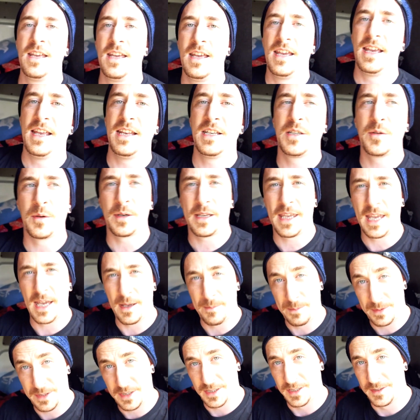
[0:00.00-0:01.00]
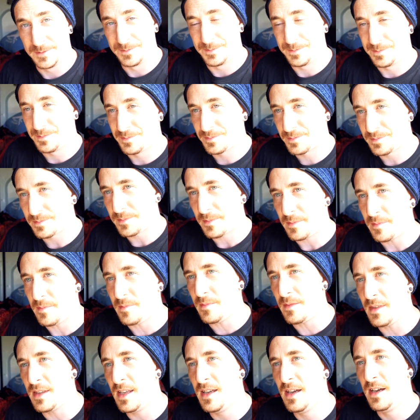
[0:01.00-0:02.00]
into a campsite.
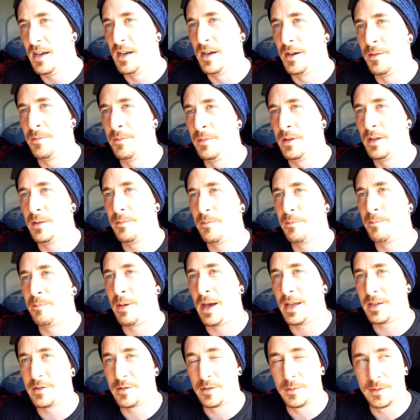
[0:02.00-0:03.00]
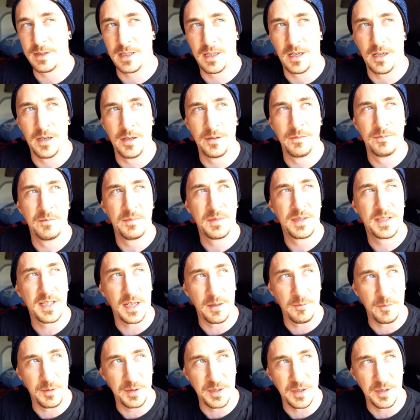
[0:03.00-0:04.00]
Battery was low,
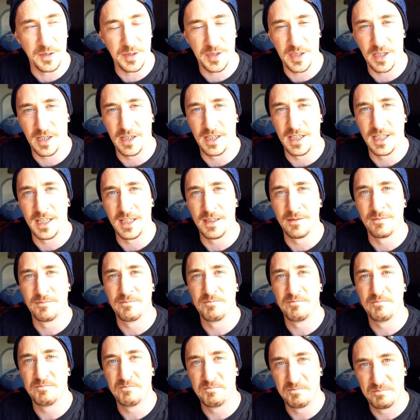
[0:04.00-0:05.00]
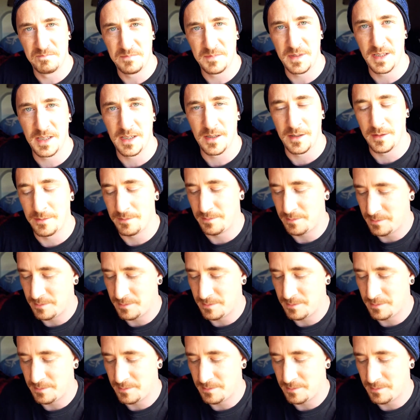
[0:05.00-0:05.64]
sun was not shining, you know.